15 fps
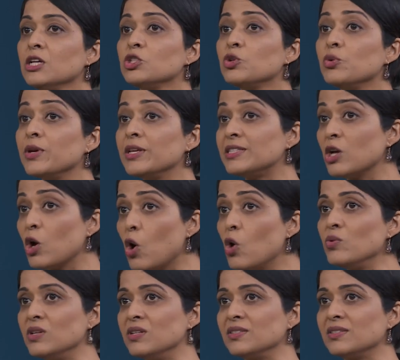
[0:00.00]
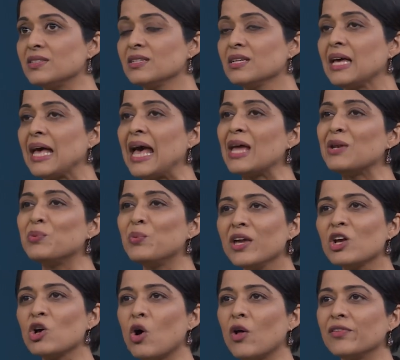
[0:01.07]
to its owners, and
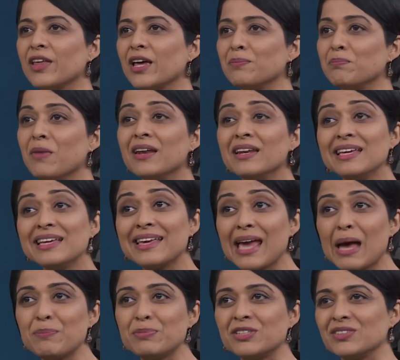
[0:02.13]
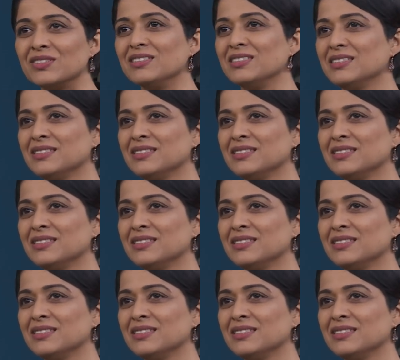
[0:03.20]
we call that money capital.